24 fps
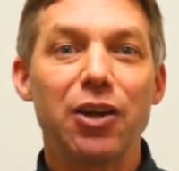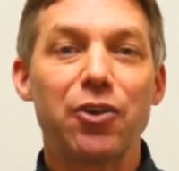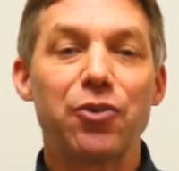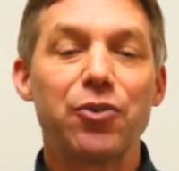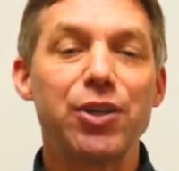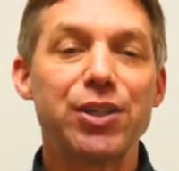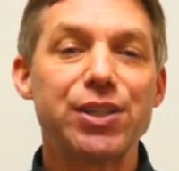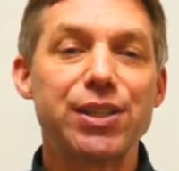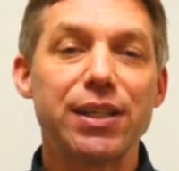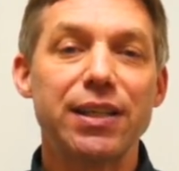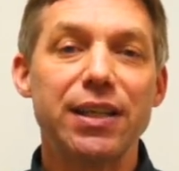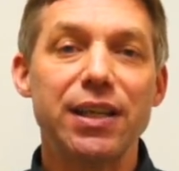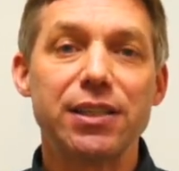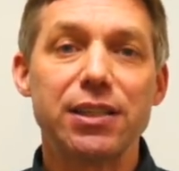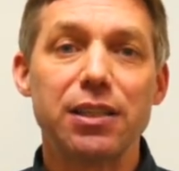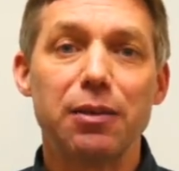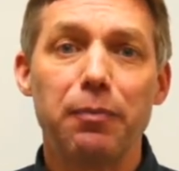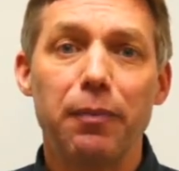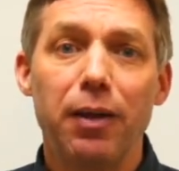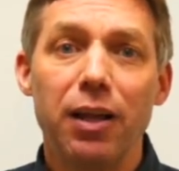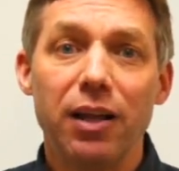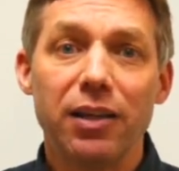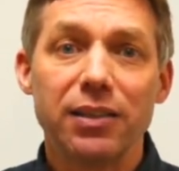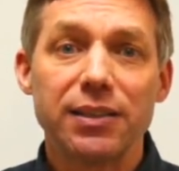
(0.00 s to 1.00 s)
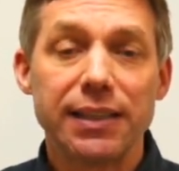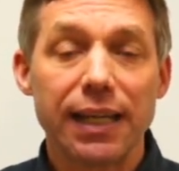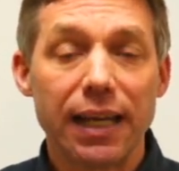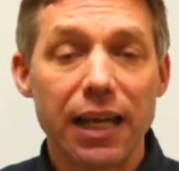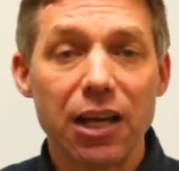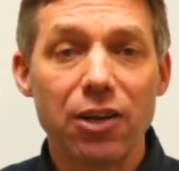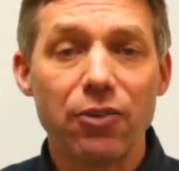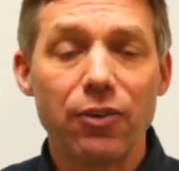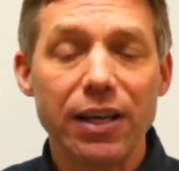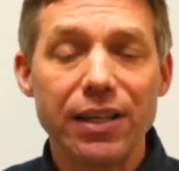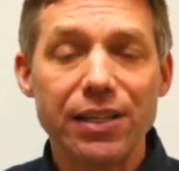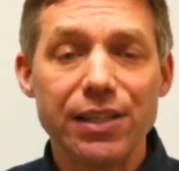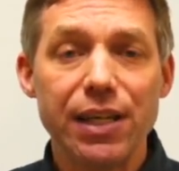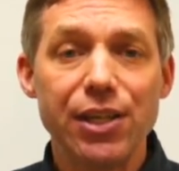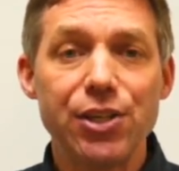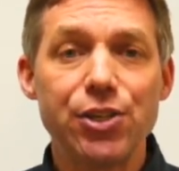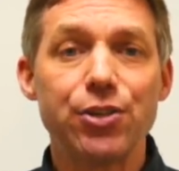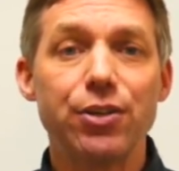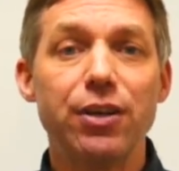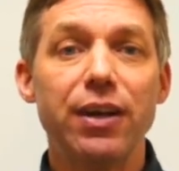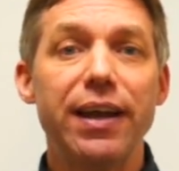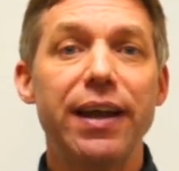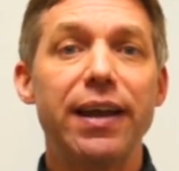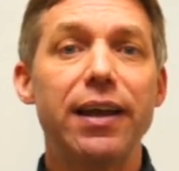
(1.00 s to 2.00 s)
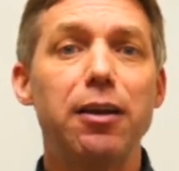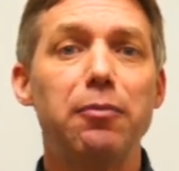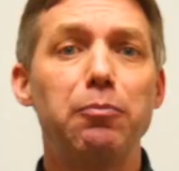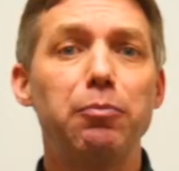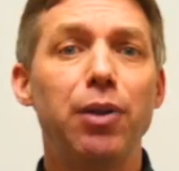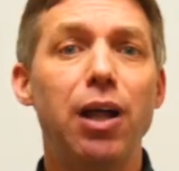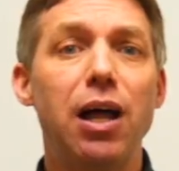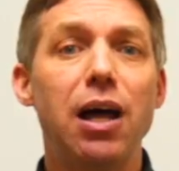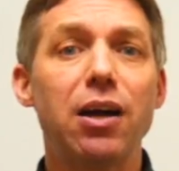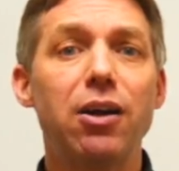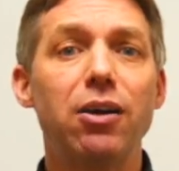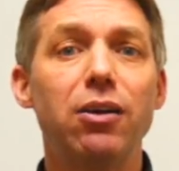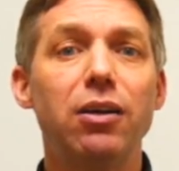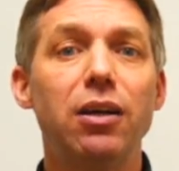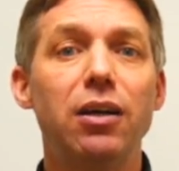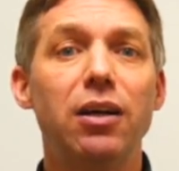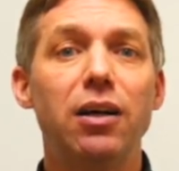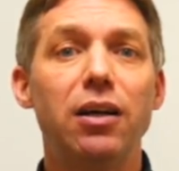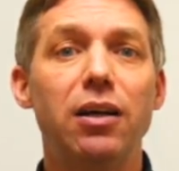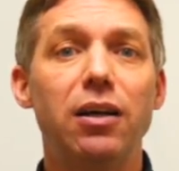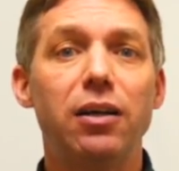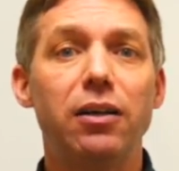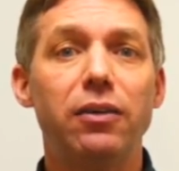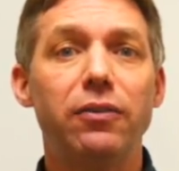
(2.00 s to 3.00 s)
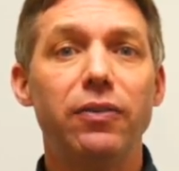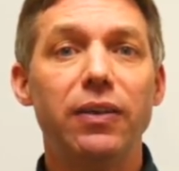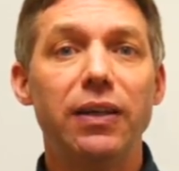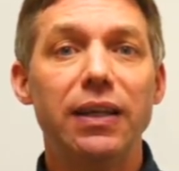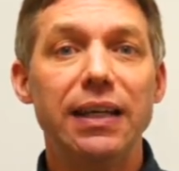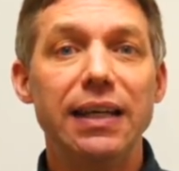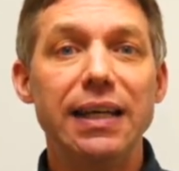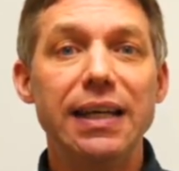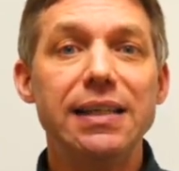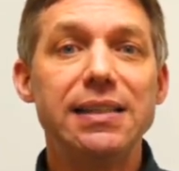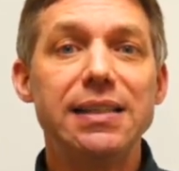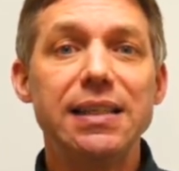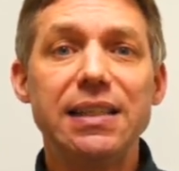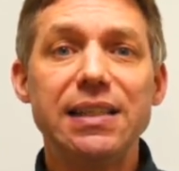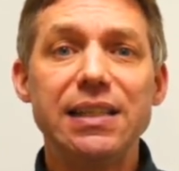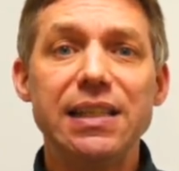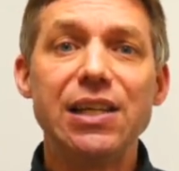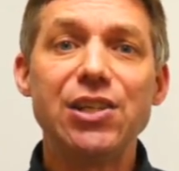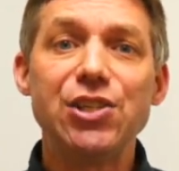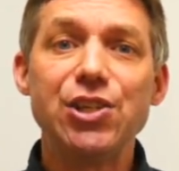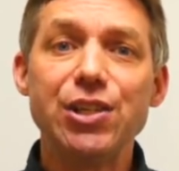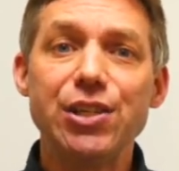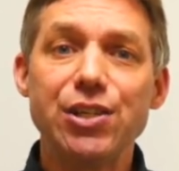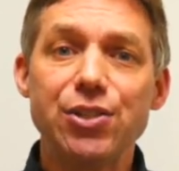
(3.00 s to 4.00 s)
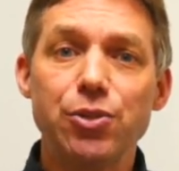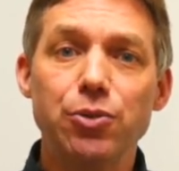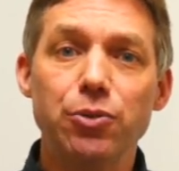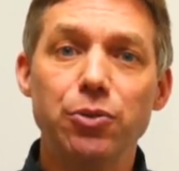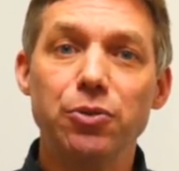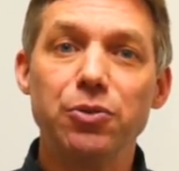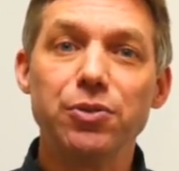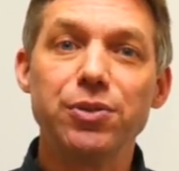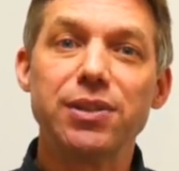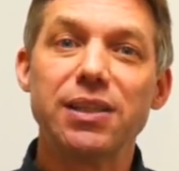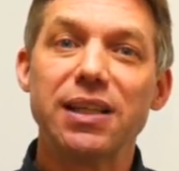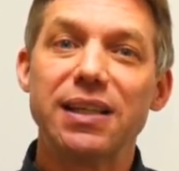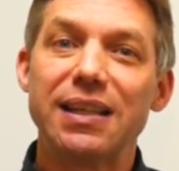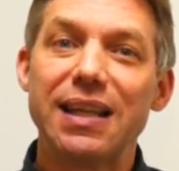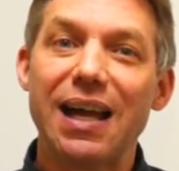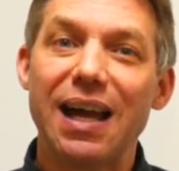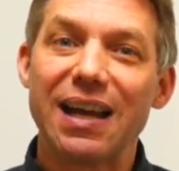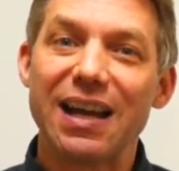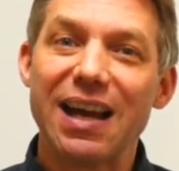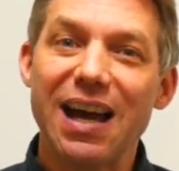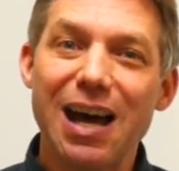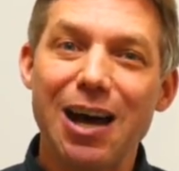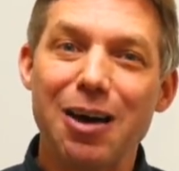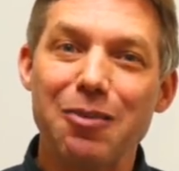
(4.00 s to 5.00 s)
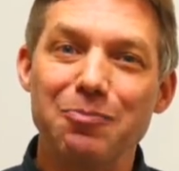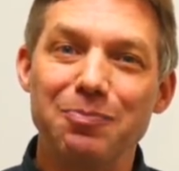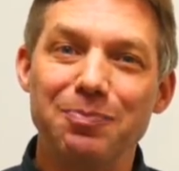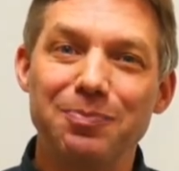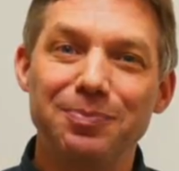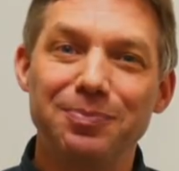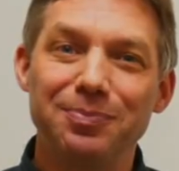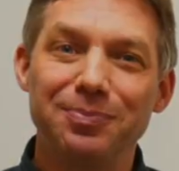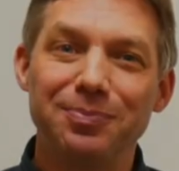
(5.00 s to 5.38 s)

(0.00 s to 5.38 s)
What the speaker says: Kristen is a 2nd grade teacher and a blogger of EasyTeachingTools.com.